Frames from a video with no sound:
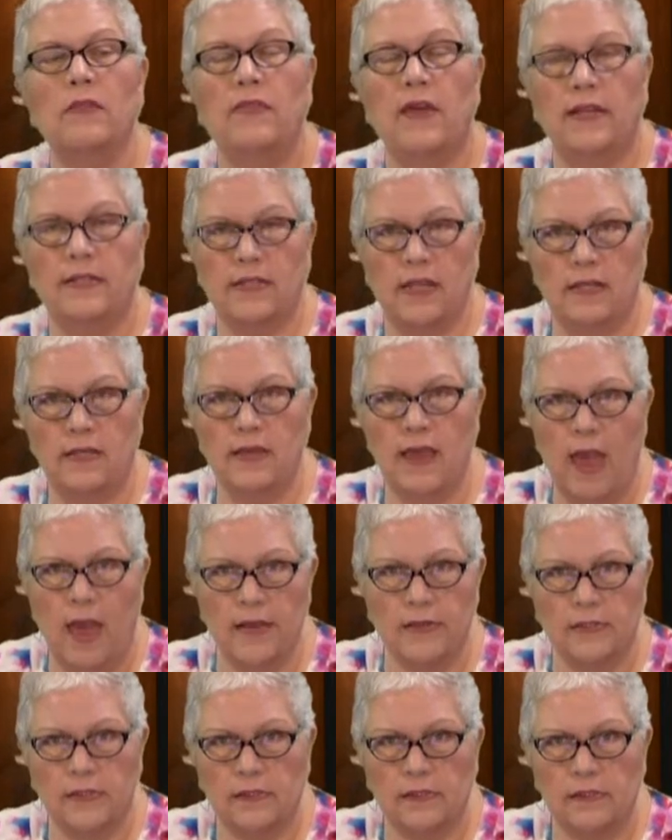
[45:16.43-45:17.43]
they said
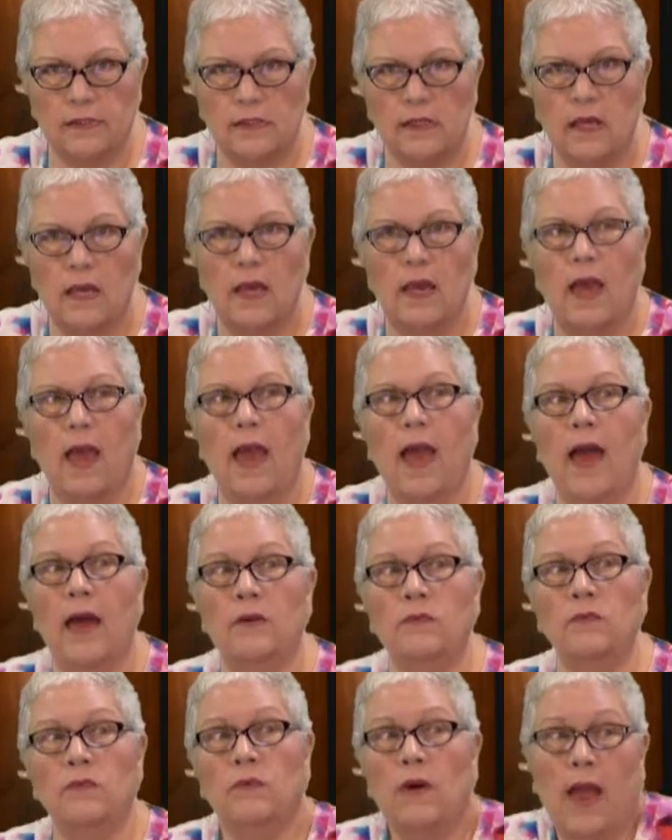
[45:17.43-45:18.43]
yes.
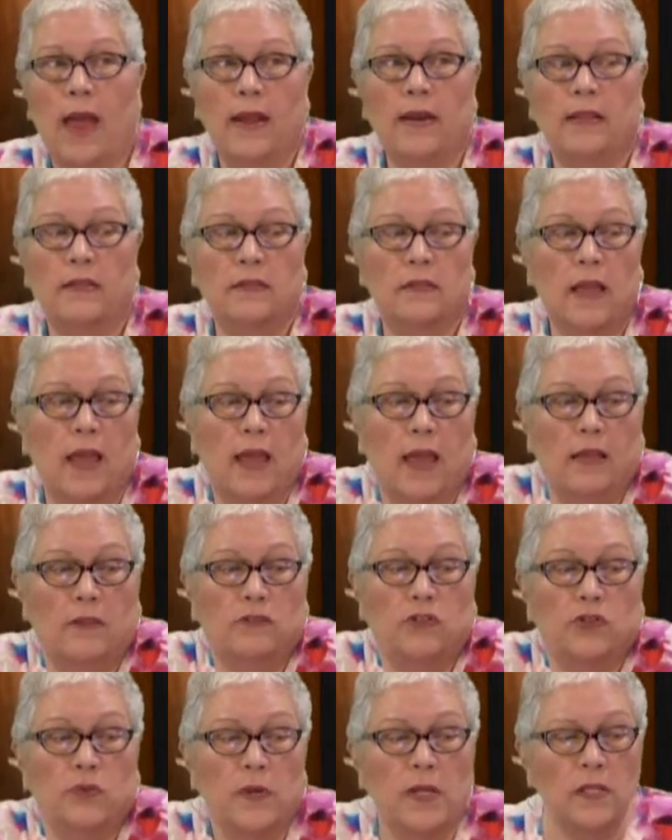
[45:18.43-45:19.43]
And
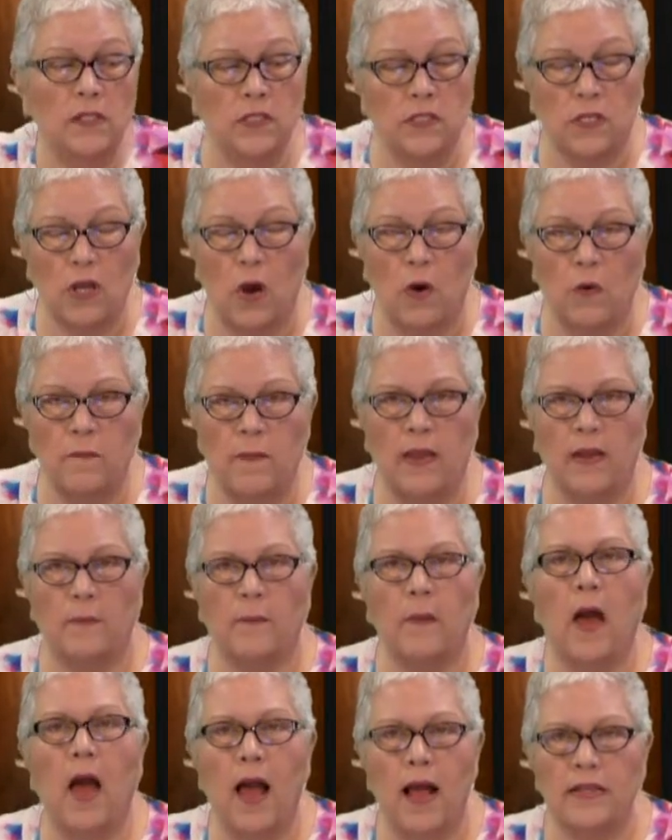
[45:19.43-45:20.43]
in doing so, made it
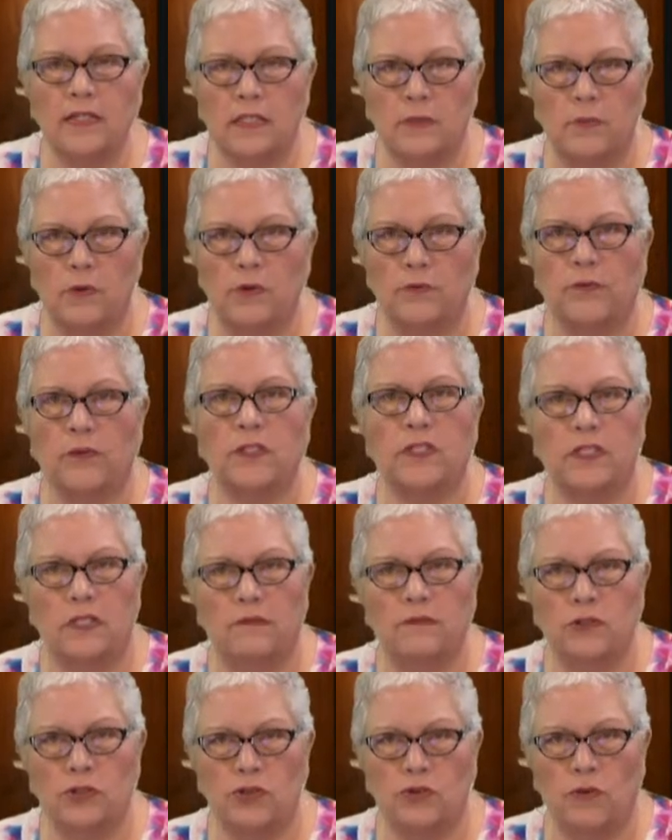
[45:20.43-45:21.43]
possible for
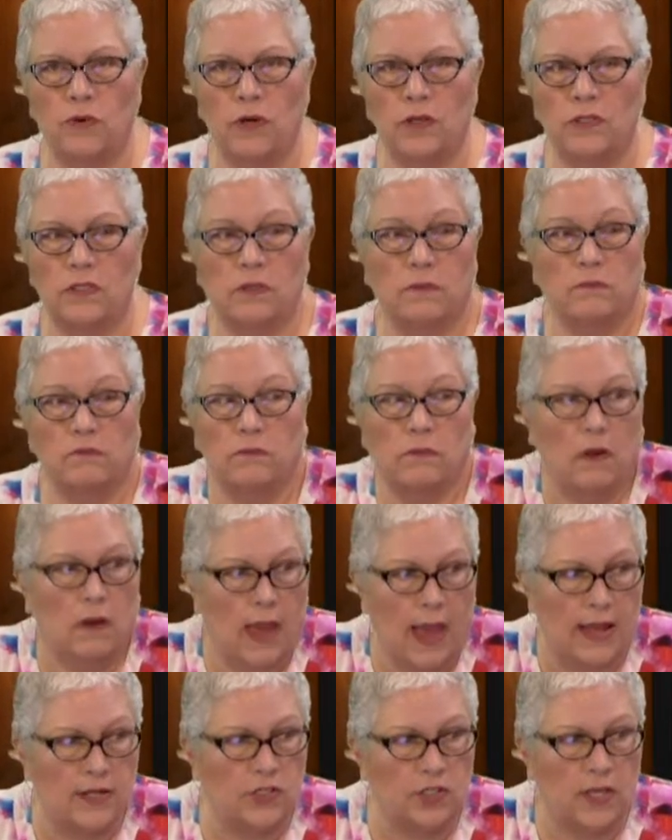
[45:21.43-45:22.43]
Stephen Shore to
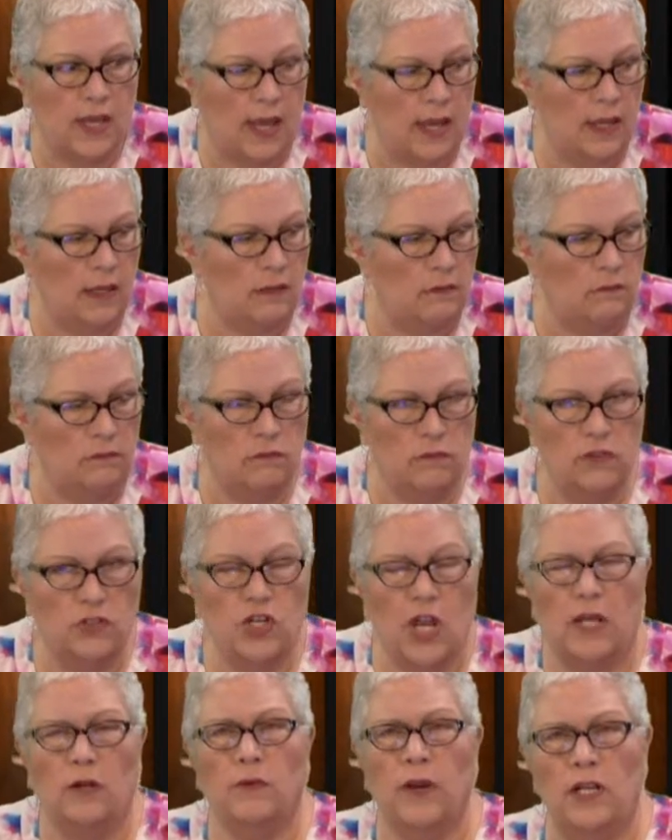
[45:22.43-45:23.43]
educate
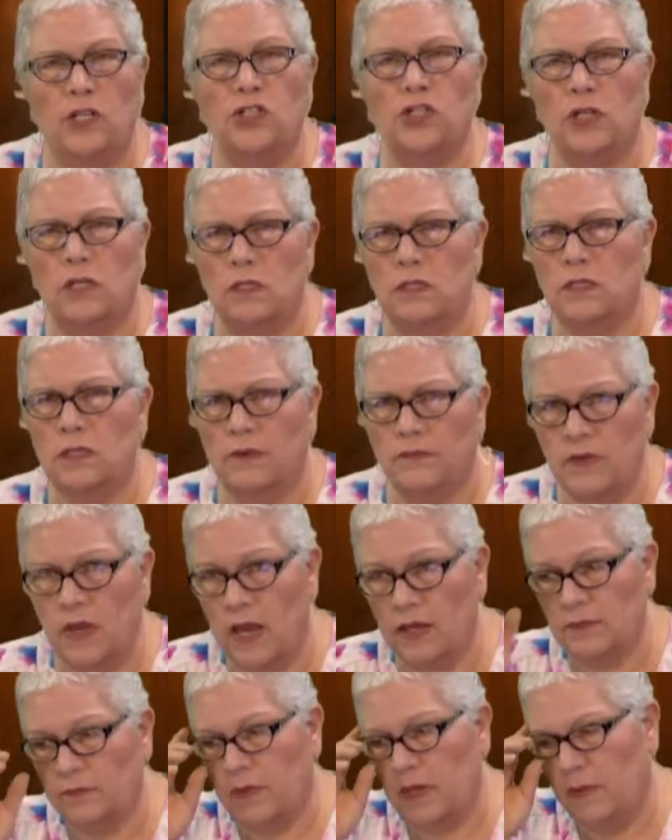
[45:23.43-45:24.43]
generations of
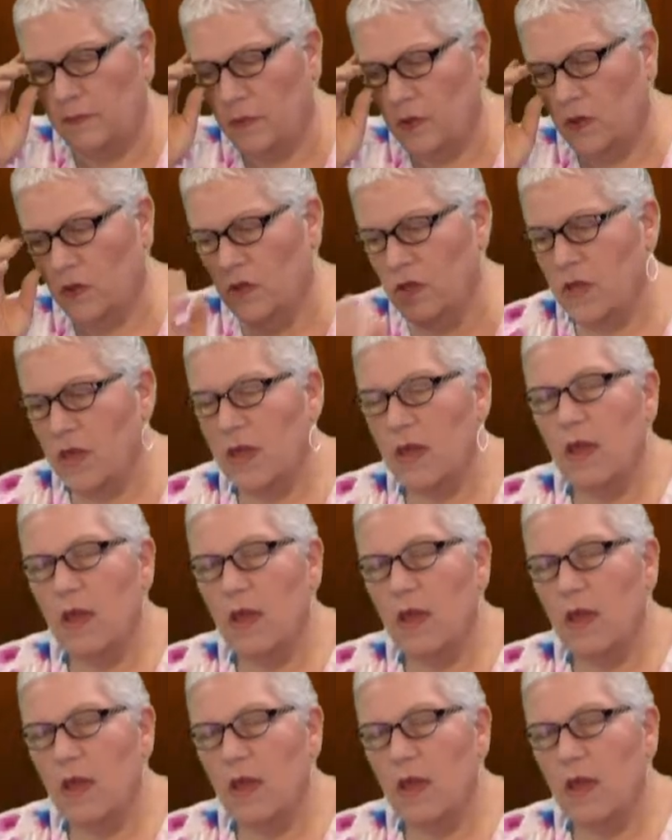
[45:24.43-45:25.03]
young people